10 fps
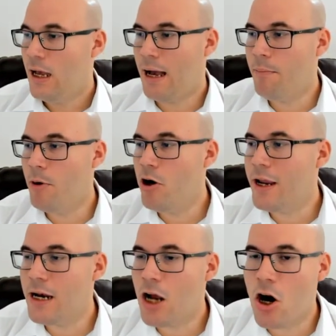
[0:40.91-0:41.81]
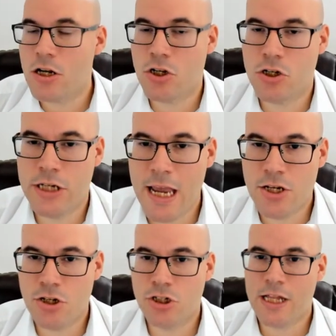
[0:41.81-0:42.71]
American Heart
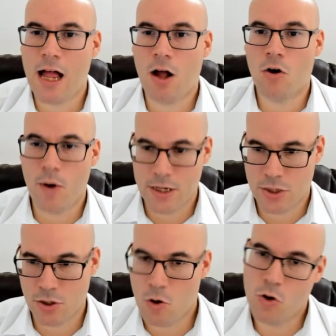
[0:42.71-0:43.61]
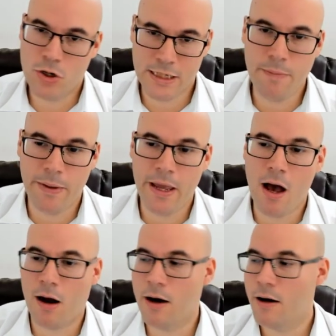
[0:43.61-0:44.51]
Association style question or
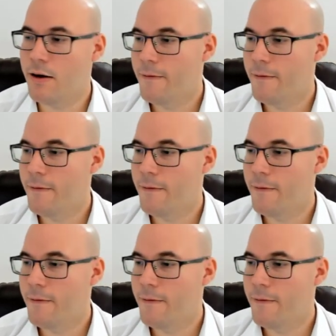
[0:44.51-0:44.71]
CPR,